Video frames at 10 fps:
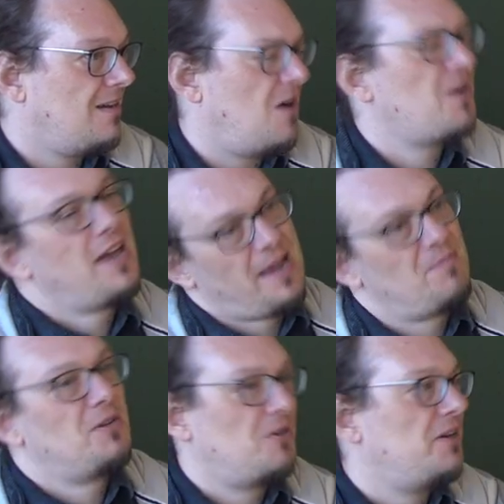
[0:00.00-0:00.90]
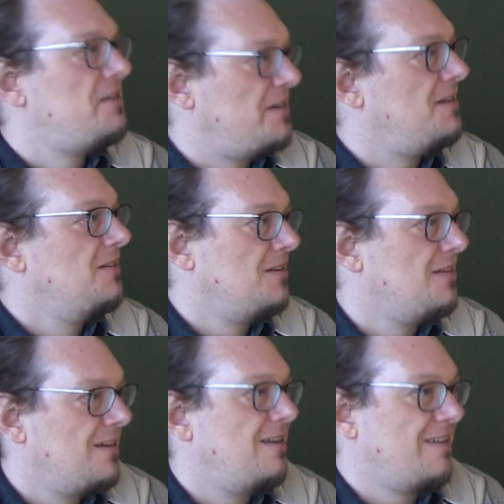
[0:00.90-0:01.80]
Okay, but only then.
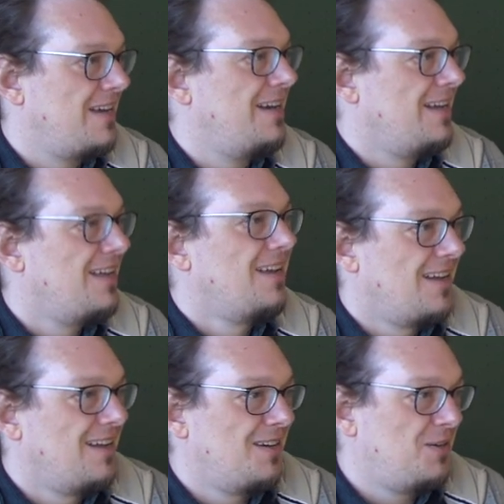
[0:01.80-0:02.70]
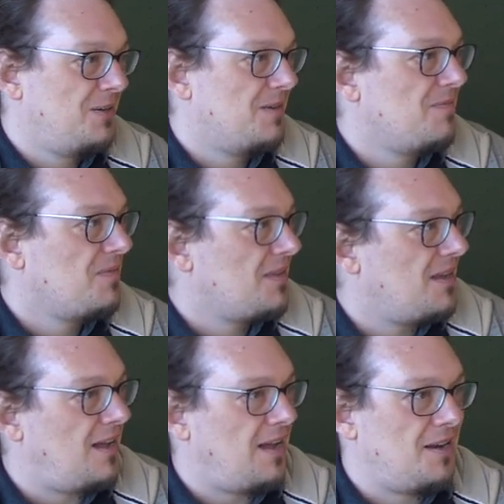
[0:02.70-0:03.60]
Okay, good.
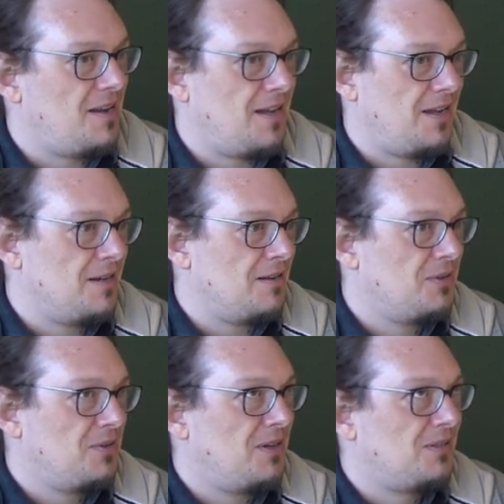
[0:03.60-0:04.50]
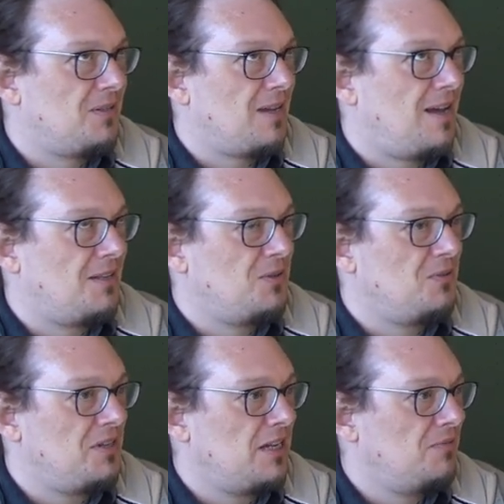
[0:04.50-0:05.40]
And, and who has had to
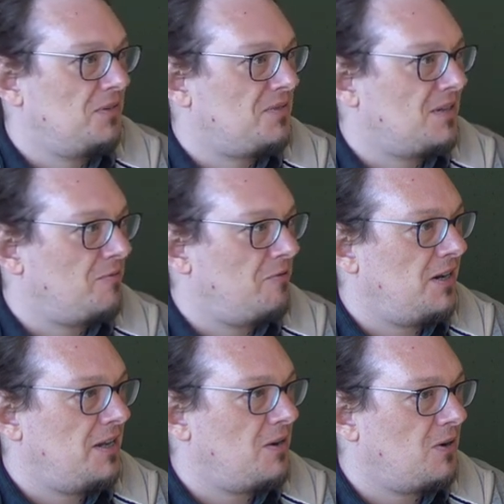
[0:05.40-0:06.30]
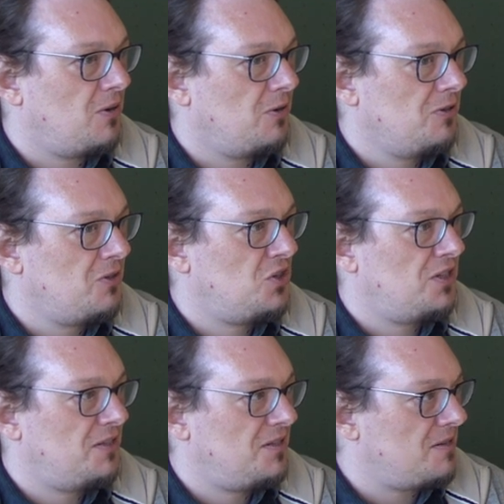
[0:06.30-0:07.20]
deal with some really old
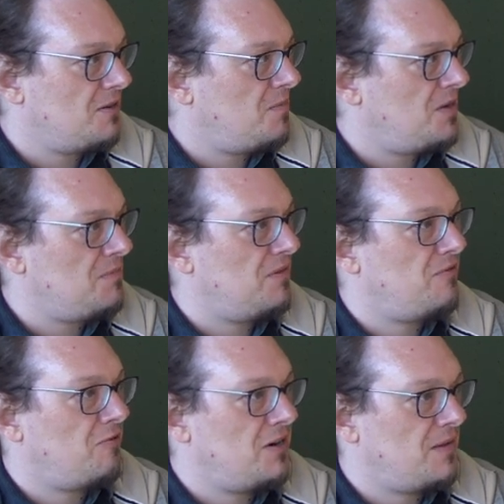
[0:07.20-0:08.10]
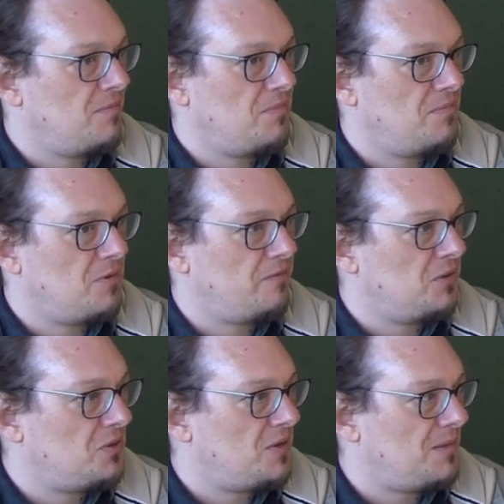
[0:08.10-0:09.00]
shit that nobody before them
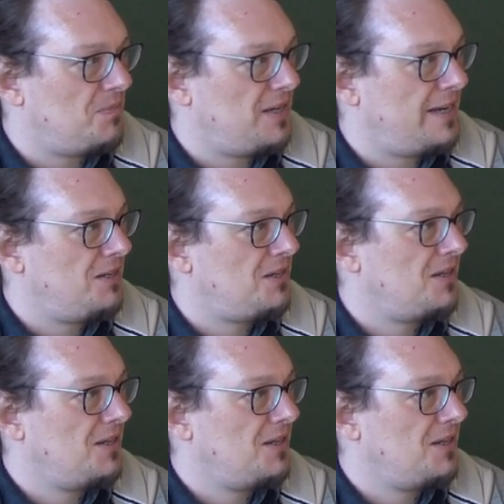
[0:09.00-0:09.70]
bothered to update?